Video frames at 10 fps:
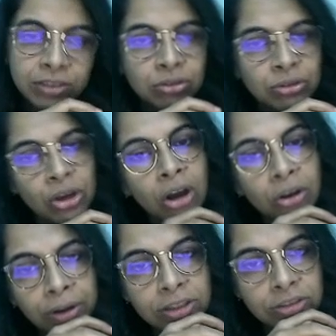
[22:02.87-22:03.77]
So you're
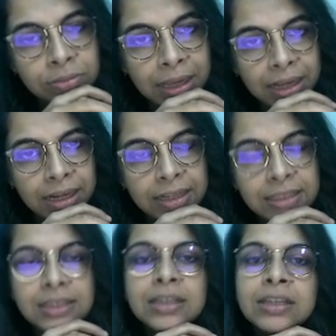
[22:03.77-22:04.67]
going to mail it
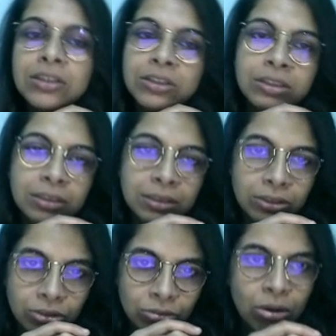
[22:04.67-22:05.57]

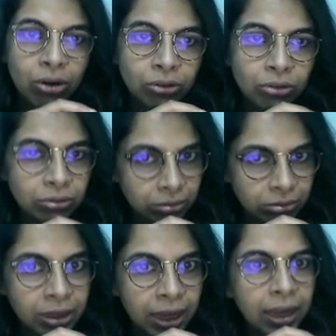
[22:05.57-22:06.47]
tomorrow,
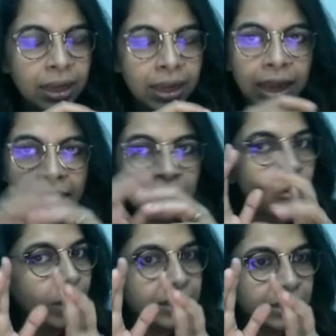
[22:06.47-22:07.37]
okay? And
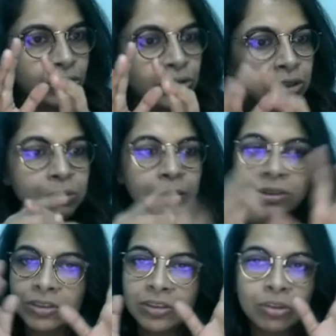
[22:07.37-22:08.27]
no excuses,
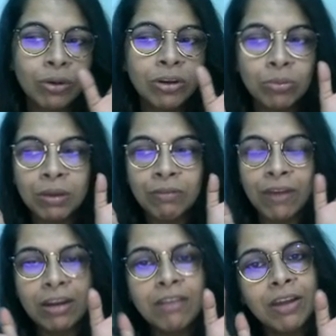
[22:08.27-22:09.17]
because this is going to be
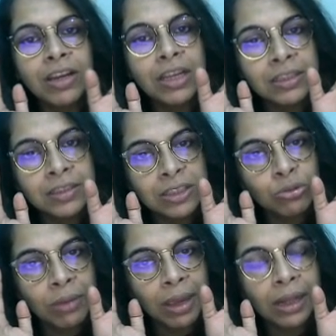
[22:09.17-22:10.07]
very, very easy
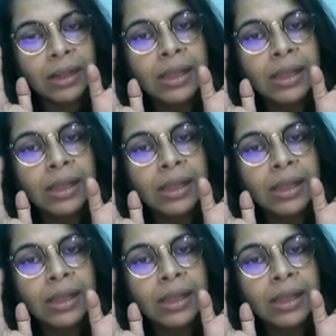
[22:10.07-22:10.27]
to mail.